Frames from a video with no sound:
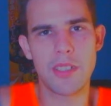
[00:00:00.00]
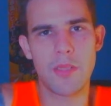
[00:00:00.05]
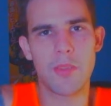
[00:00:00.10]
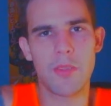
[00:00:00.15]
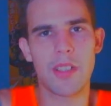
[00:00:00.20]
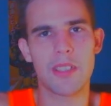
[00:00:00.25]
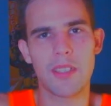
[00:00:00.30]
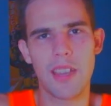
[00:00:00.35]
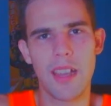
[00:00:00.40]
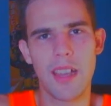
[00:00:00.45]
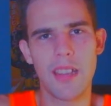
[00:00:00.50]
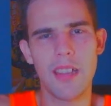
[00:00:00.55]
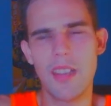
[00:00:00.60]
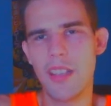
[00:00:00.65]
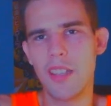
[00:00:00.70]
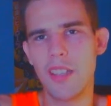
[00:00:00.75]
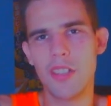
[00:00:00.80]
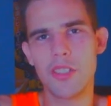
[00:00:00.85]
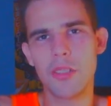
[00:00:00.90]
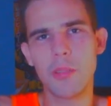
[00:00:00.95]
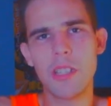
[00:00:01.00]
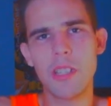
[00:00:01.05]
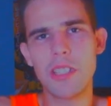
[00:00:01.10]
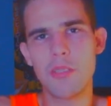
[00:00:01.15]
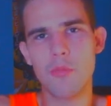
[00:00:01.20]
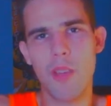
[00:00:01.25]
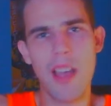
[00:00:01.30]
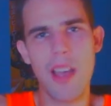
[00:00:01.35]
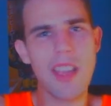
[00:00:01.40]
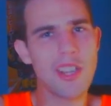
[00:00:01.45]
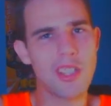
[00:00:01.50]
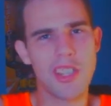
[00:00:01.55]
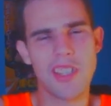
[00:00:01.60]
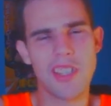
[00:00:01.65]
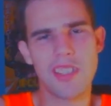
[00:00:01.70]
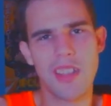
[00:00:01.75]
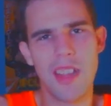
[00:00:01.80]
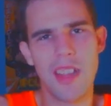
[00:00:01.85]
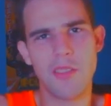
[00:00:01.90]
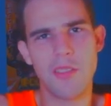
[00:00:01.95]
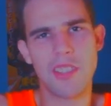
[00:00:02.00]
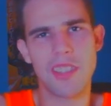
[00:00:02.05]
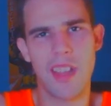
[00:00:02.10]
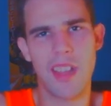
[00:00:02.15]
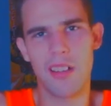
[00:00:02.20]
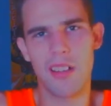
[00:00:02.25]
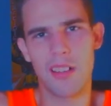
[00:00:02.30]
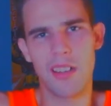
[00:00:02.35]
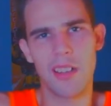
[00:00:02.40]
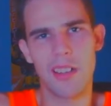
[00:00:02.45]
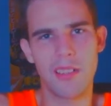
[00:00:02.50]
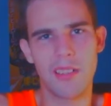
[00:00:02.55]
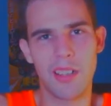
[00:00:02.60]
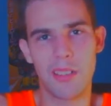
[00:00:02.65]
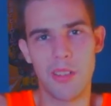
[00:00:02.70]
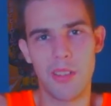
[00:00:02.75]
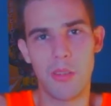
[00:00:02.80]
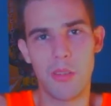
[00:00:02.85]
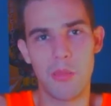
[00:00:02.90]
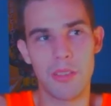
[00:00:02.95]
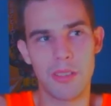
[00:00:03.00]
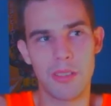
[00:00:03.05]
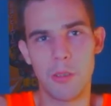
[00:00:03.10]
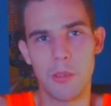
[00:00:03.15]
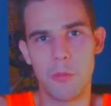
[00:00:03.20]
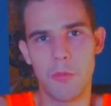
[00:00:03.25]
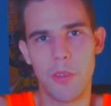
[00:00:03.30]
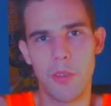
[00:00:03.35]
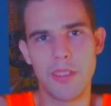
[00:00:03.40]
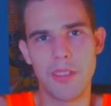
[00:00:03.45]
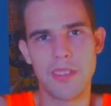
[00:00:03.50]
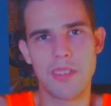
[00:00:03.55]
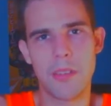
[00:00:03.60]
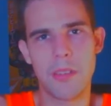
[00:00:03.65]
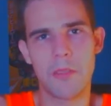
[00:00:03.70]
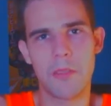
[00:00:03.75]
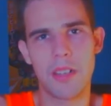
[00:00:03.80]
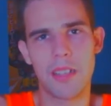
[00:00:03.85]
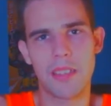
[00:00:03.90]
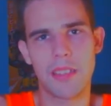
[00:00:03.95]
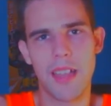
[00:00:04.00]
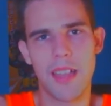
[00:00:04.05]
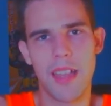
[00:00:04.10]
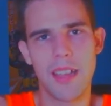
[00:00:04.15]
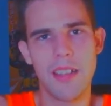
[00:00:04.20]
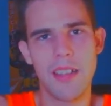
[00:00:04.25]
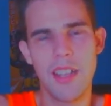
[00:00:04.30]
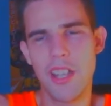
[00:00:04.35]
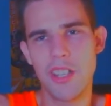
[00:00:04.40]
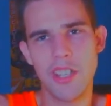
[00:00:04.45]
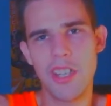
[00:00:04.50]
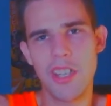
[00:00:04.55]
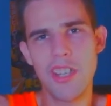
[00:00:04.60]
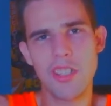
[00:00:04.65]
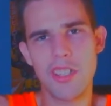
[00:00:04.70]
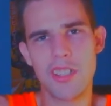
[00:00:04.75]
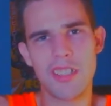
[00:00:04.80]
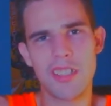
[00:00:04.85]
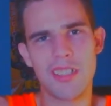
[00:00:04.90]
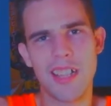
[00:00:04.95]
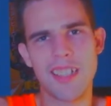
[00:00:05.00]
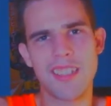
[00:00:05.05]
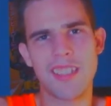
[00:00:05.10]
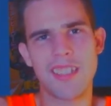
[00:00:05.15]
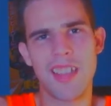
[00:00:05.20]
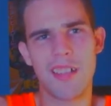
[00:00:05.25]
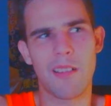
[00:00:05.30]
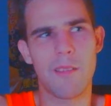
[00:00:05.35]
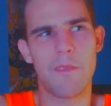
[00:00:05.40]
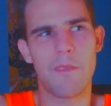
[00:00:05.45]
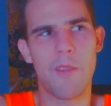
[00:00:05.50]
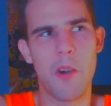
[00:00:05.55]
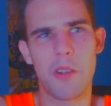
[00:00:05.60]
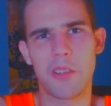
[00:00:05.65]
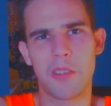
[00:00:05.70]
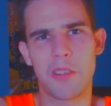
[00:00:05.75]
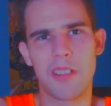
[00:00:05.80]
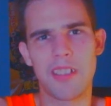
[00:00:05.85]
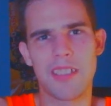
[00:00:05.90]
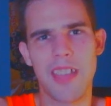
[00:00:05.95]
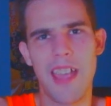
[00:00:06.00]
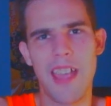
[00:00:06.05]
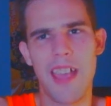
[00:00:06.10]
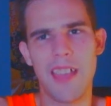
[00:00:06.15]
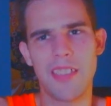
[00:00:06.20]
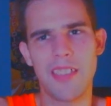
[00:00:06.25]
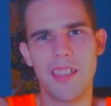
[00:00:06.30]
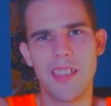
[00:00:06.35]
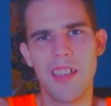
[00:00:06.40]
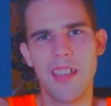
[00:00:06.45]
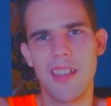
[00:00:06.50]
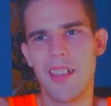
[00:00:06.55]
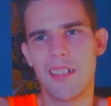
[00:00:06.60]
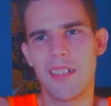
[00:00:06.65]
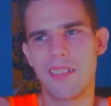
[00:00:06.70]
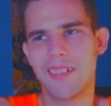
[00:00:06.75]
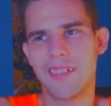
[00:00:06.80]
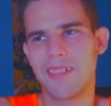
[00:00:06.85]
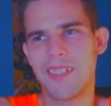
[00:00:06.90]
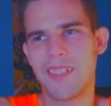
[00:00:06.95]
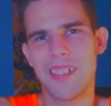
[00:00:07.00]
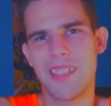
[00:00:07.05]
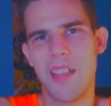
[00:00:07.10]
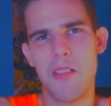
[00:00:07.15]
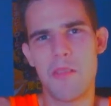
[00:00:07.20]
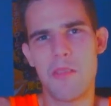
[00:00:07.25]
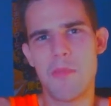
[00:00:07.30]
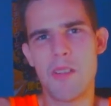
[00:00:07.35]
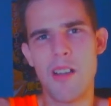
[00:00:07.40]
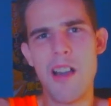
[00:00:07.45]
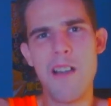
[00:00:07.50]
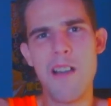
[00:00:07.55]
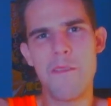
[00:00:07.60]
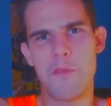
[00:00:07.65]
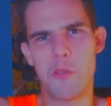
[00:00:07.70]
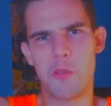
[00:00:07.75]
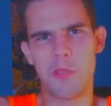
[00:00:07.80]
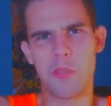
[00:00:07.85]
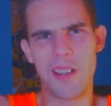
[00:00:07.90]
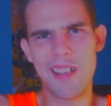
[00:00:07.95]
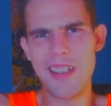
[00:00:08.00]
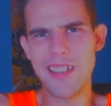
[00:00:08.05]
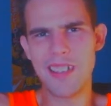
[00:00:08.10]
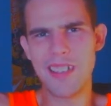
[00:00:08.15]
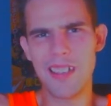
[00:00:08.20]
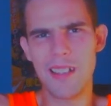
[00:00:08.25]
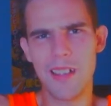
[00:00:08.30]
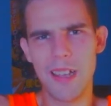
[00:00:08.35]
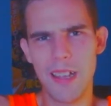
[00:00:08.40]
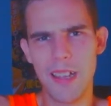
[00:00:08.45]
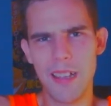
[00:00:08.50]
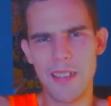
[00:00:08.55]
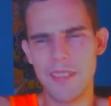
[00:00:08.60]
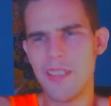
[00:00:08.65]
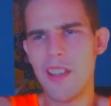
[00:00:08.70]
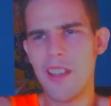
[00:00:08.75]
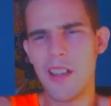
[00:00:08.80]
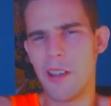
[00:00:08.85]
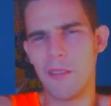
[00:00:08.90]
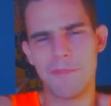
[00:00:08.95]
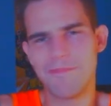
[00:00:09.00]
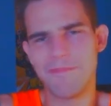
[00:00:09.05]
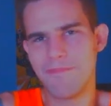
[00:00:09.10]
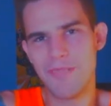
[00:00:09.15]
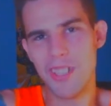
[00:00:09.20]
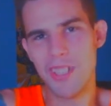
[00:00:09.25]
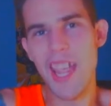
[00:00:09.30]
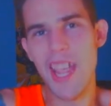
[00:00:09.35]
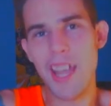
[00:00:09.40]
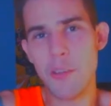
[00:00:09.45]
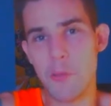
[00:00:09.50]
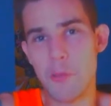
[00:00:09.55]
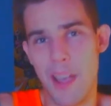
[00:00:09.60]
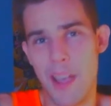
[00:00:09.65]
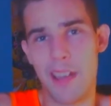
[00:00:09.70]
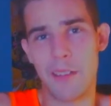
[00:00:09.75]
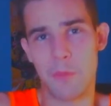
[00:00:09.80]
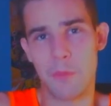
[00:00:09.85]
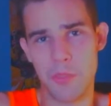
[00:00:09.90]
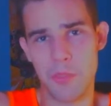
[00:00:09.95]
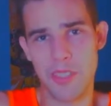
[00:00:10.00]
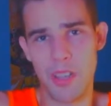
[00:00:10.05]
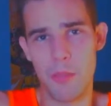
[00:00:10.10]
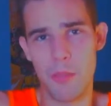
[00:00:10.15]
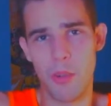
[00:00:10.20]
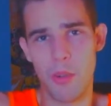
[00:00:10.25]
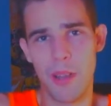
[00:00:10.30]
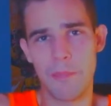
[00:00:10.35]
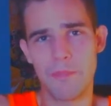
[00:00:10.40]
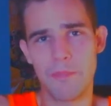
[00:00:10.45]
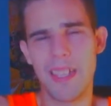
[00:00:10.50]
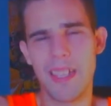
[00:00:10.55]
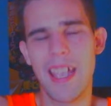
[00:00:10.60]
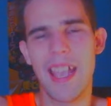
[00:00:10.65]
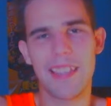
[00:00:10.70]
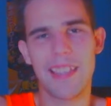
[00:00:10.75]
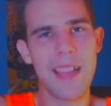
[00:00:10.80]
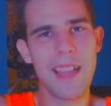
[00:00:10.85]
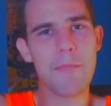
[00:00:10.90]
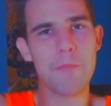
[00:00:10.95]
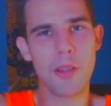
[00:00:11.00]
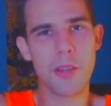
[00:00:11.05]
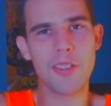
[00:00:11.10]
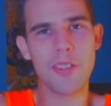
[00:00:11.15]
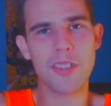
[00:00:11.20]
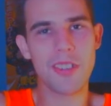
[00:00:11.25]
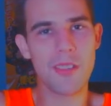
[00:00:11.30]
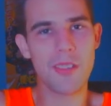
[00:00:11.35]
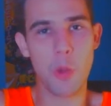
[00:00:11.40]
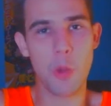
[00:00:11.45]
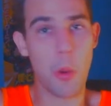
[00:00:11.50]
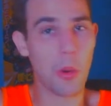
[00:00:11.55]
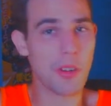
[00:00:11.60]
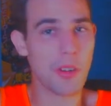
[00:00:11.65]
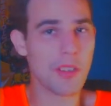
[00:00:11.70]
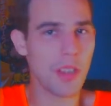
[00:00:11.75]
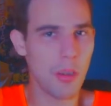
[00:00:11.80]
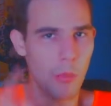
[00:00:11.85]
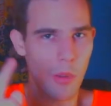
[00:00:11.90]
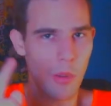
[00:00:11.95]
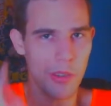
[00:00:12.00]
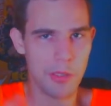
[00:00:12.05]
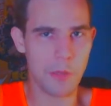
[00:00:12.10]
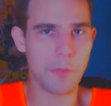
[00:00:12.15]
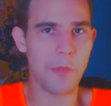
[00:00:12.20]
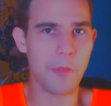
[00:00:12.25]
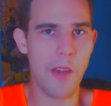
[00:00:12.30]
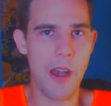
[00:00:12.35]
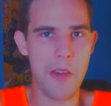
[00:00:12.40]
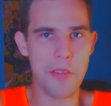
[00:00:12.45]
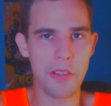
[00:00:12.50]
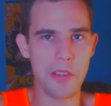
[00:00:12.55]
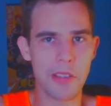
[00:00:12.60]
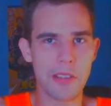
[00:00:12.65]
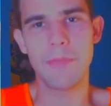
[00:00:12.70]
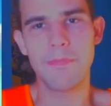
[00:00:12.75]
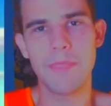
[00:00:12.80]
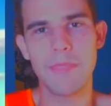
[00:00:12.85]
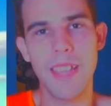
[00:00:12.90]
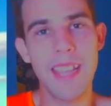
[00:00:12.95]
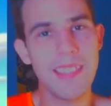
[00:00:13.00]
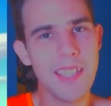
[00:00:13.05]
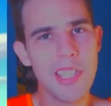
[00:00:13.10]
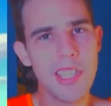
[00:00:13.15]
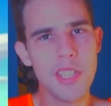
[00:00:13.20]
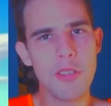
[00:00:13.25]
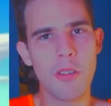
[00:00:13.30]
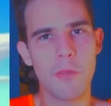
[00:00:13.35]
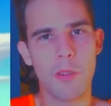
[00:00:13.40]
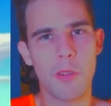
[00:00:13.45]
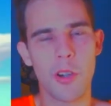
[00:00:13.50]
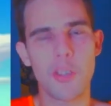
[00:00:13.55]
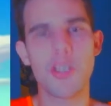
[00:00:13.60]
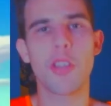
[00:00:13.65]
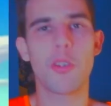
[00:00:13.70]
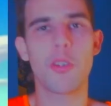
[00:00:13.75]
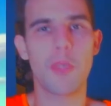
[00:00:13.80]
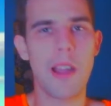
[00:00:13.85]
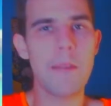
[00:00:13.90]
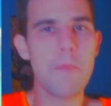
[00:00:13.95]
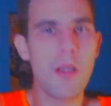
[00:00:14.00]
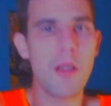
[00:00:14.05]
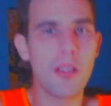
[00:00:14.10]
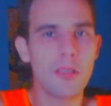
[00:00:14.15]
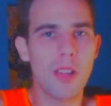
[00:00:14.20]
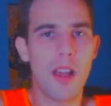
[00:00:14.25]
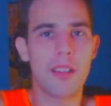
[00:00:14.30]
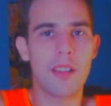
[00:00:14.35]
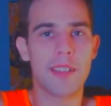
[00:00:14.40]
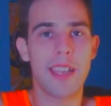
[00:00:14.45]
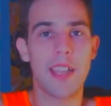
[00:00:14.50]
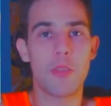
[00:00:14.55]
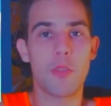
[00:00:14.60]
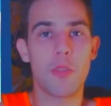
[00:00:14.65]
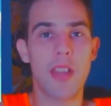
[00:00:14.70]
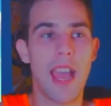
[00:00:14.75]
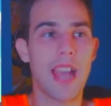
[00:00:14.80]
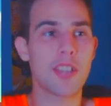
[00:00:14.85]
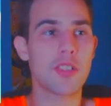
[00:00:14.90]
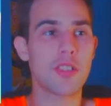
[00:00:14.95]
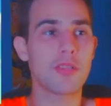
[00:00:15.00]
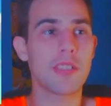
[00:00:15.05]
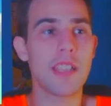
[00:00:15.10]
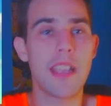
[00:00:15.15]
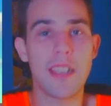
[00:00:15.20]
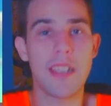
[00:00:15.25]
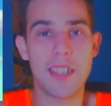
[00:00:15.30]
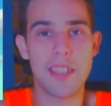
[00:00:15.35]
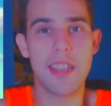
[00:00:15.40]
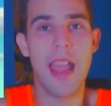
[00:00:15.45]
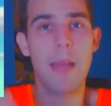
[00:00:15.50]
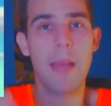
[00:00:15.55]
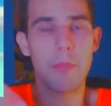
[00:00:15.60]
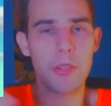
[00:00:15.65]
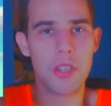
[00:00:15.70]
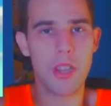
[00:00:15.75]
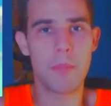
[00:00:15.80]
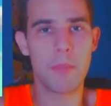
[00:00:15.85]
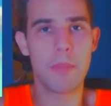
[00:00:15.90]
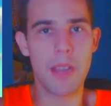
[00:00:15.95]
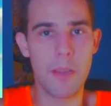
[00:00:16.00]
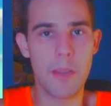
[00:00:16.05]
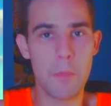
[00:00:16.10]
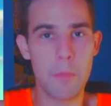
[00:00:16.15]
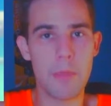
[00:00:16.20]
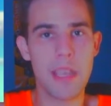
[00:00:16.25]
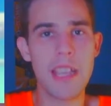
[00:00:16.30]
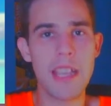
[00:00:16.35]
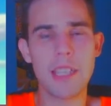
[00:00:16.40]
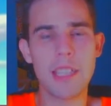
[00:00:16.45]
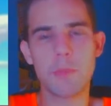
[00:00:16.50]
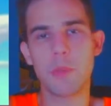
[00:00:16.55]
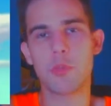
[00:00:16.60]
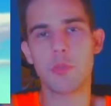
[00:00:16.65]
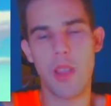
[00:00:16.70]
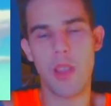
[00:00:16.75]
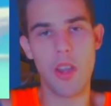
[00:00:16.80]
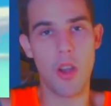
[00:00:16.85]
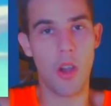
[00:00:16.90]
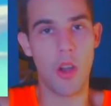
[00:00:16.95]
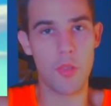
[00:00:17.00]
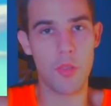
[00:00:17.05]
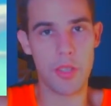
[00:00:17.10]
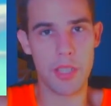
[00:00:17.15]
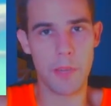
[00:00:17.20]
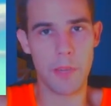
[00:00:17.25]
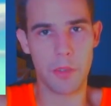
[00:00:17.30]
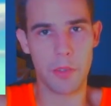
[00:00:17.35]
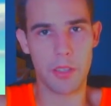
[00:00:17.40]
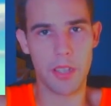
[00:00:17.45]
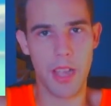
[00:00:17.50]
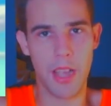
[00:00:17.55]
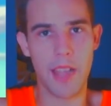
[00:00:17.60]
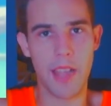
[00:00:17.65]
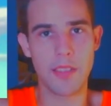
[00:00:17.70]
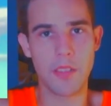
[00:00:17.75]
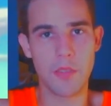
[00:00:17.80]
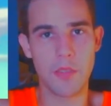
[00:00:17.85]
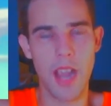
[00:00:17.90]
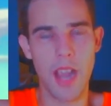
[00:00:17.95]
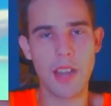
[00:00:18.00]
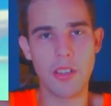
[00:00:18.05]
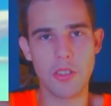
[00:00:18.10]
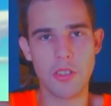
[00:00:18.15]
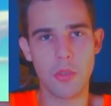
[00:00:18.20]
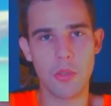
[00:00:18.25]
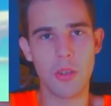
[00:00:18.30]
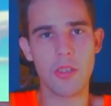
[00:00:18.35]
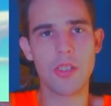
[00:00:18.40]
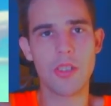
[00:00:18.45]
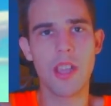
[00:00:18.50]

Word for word: like that. There's a reason why she saved Cera along with Littlefoot and stuff like that. She didn't just let Cera fall to her death. Because that would have been awful, right? No, she had to have gotten it from someone, and that person, of course, was her father. In this universe, Grandpa Longneck would actually establish a bit of a peace between all the different kinds of dinosaurs,